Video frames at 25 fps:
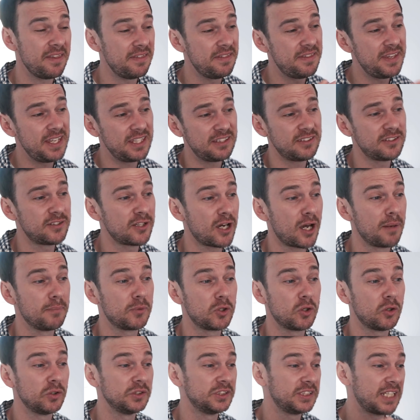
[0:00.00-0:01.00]
this time
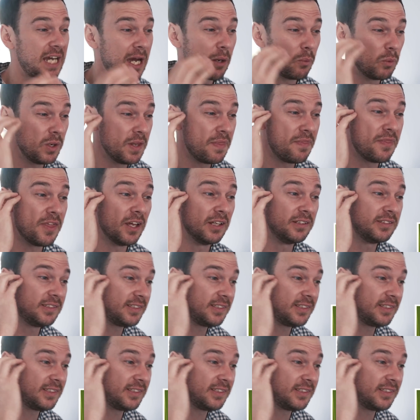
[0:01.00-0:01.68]
contact with the